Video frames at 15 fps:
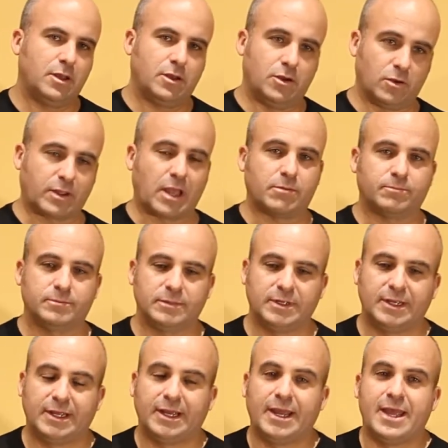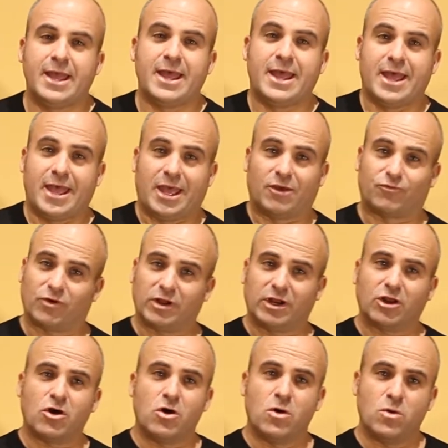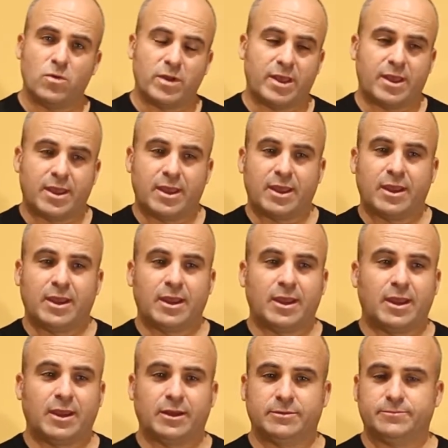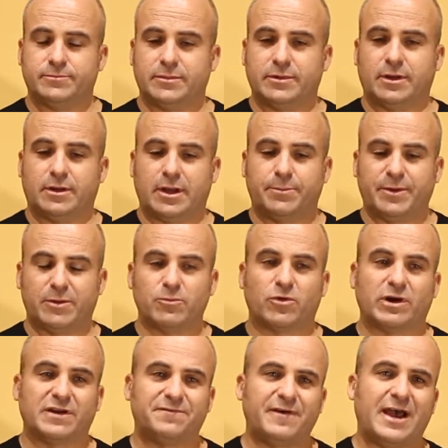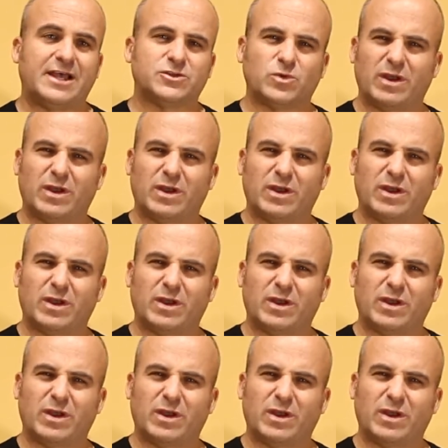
Okay, if we're gonna go a bit more advanced,